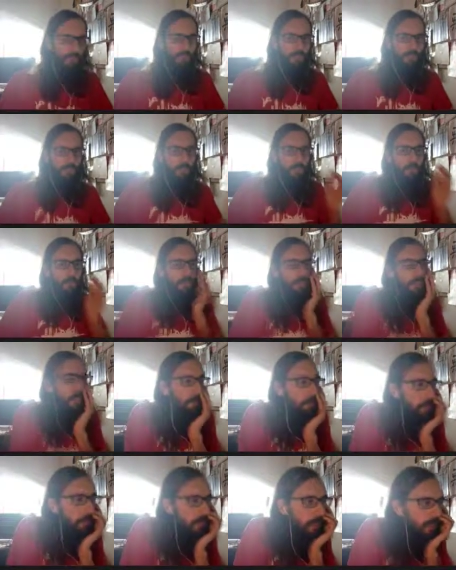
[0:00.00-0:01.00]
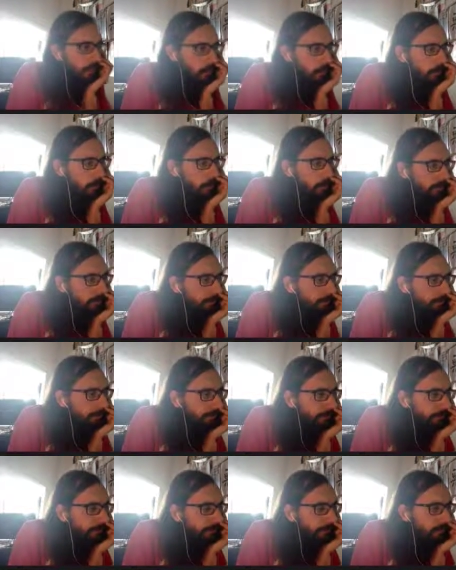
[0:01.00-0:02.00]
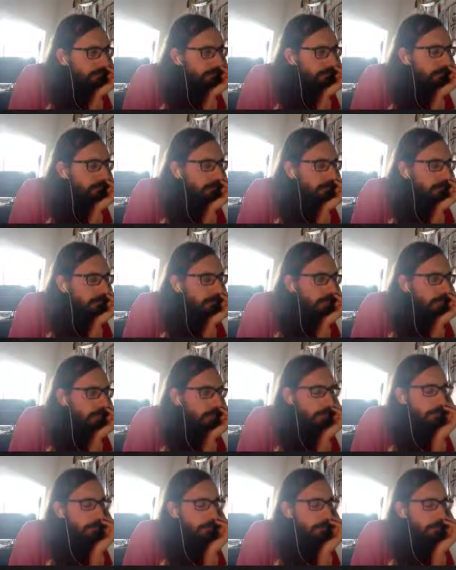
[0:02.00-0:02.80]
So what can black do? If